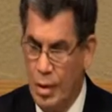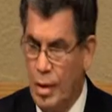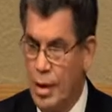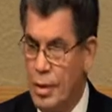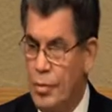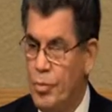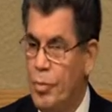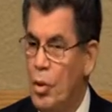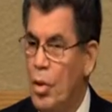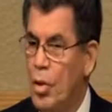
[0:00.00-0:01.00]
And
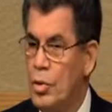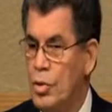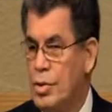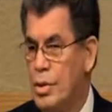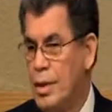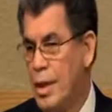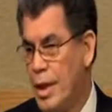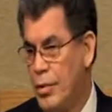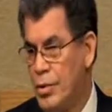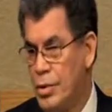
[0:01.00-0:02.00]
Paul uses
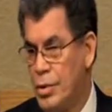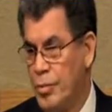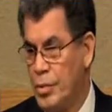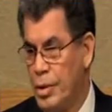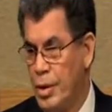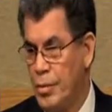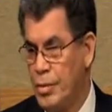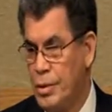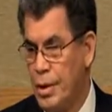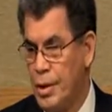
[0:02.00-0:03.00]
language
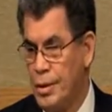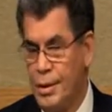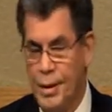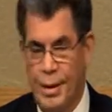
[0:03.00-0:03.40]
sometimes that